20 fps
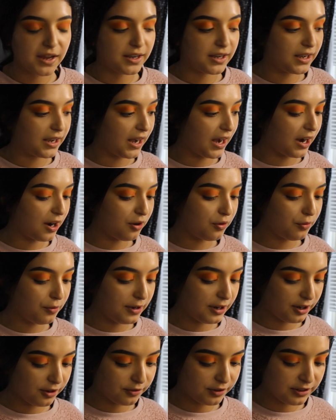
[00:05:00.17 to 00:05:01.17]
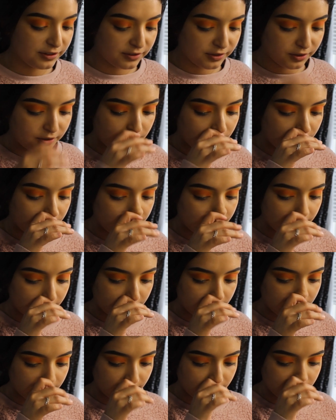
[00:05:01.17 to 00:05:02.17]
Now we're going to go
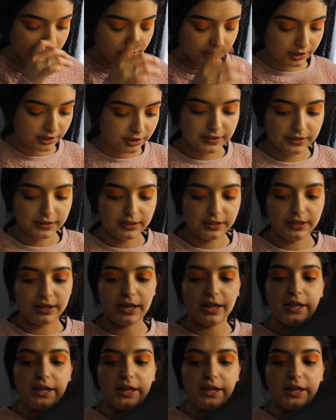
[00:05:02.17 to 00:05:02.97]
in using the